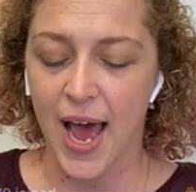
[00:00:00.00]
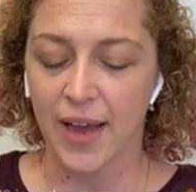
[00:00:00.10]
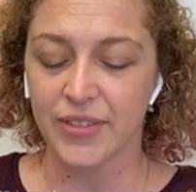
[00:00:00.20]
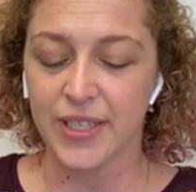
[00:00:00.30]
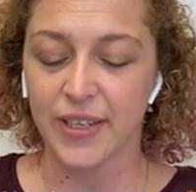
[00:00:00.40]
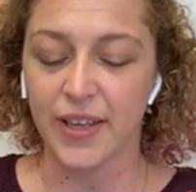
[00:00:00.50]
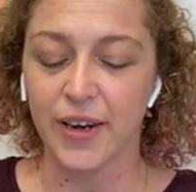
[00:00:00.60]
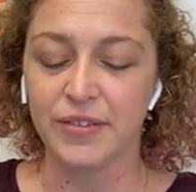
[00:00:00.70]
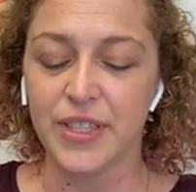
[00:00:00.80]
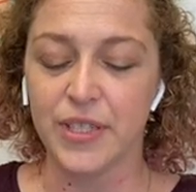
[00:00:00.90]
seen a lot
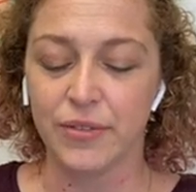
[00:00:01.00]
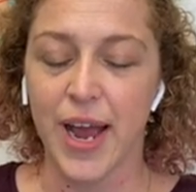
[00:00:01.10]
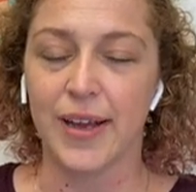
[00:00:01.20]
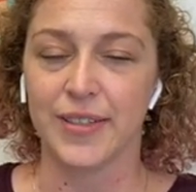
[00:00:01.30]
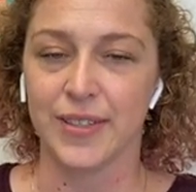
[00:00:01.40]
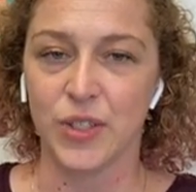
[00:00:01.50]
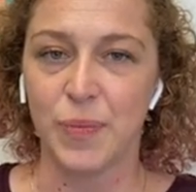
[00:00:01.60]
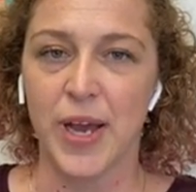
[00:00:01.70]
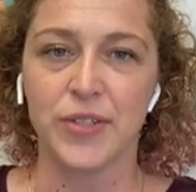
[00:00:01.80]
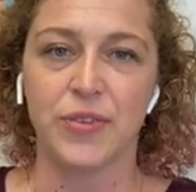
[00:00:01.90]
of T-racks and
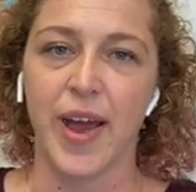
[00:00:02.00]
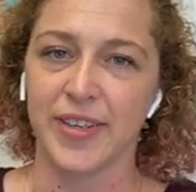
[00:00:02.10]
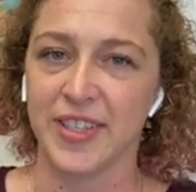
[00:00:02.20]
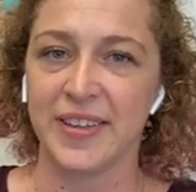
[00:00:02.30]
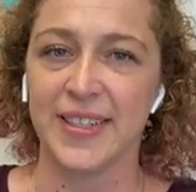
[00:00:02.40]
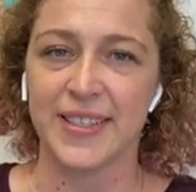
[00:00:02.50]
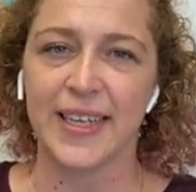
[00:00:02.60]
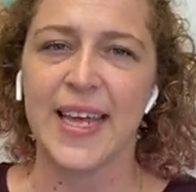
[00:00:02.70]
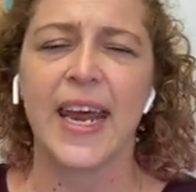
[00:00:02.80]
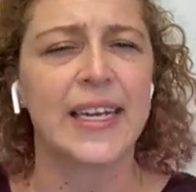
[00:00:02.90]
spice racks and things like
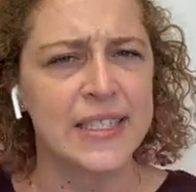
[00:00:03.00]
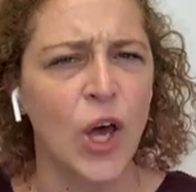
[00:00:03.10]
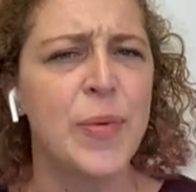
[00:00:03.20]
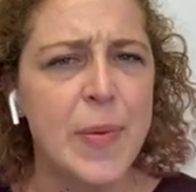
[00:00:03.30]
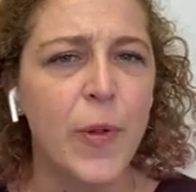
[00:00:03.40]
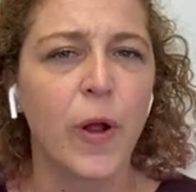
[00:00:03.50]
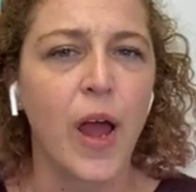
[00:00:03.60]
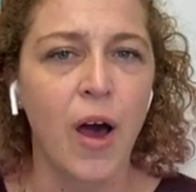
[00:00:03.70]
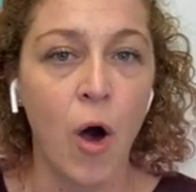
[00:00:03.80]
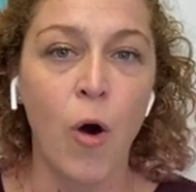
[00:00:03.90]
that. I can tell people are
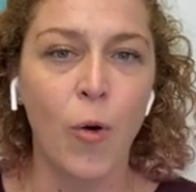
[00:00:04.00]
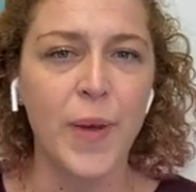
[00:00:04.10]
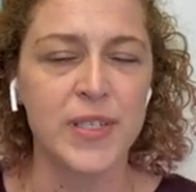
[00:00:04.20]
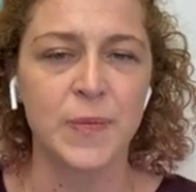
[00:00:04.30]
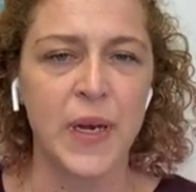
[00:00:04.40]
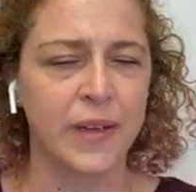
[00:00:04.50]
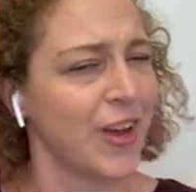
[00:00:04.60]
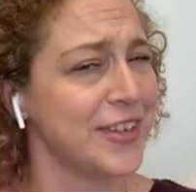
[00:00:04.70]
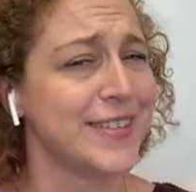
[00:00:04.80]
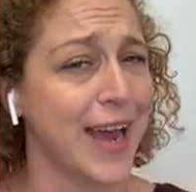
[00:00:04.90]
at home and spending a
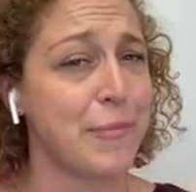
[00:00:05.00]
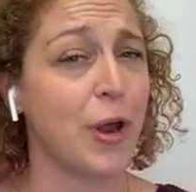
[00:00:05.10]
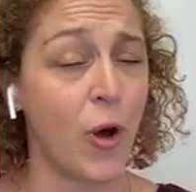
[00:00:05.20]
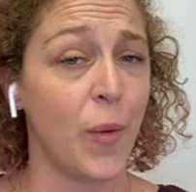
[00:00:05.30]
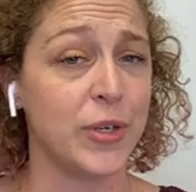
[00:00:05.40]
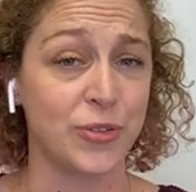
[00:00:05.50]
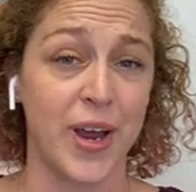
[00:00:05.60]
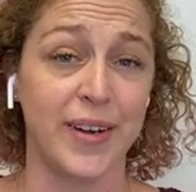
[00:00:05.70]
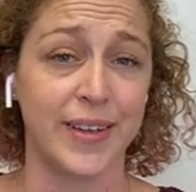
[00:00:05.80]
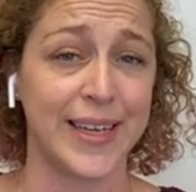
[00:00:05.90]
lot of time at home and
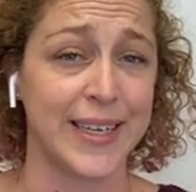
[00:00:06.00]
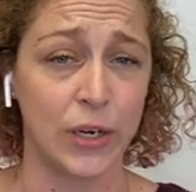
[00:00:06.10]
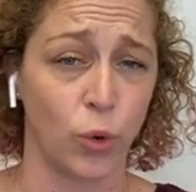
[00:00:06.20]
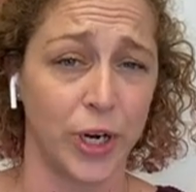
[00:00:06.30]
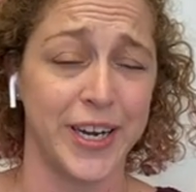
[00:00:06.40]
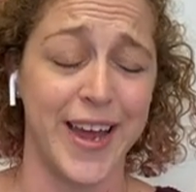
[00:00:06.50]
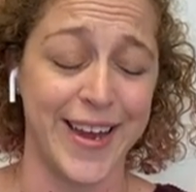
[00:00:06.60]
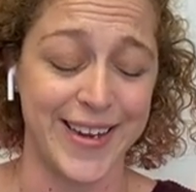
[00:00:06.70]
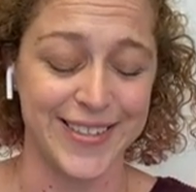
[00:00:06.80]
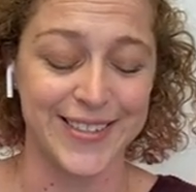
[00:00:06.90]
trying to like get
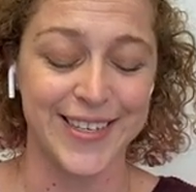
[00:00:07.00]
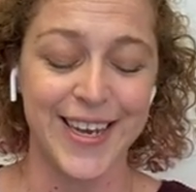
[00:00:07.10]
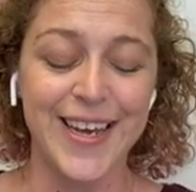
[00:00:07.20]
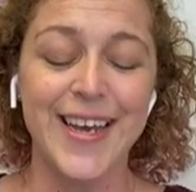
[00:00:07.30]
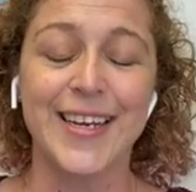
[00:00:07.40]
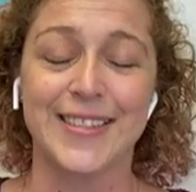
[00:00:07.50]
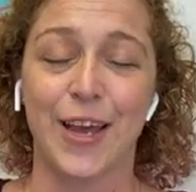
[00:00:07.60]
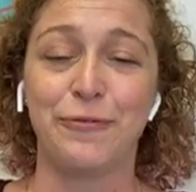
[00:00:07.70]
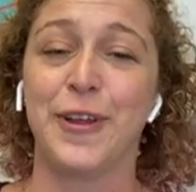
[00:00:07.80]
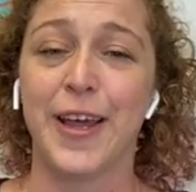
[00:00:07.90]
organized, because I
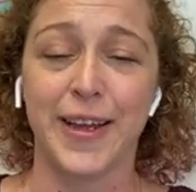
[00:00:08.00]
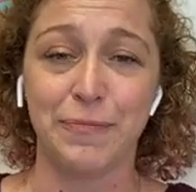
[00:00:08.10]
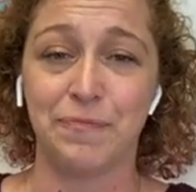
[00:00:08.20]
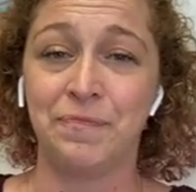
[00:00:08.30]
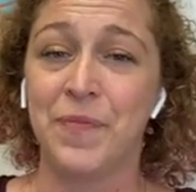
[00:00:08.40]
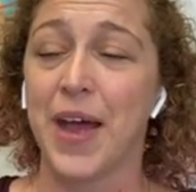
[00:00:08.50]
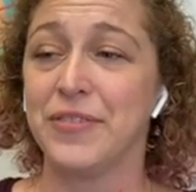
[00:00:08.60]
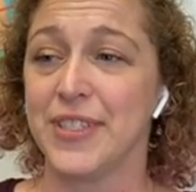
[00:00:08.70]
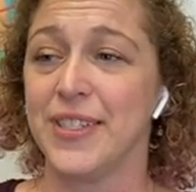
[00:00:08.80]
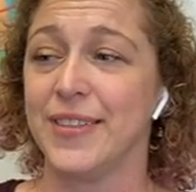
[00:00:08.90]
feel like I've
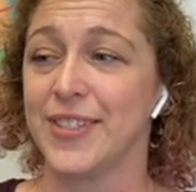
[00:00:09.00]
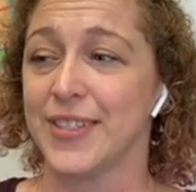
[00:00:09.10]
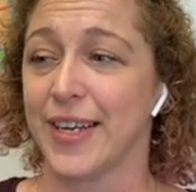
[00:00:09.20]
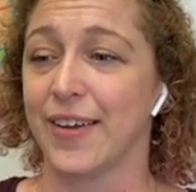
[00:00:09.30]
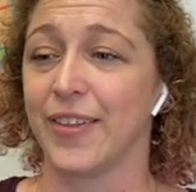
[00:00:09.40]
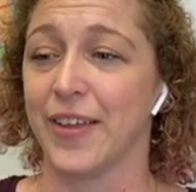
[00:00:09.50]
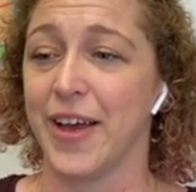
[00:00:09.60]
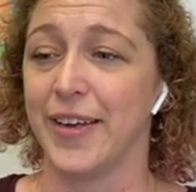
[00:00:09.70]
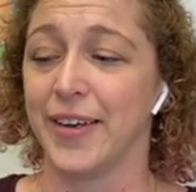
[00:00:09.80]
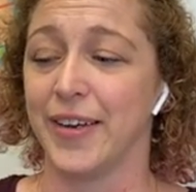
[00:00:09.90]
seen just like a
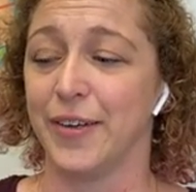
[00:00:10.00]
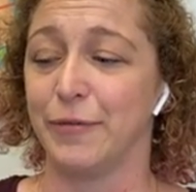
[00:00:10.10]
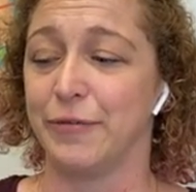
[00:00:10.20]
lot of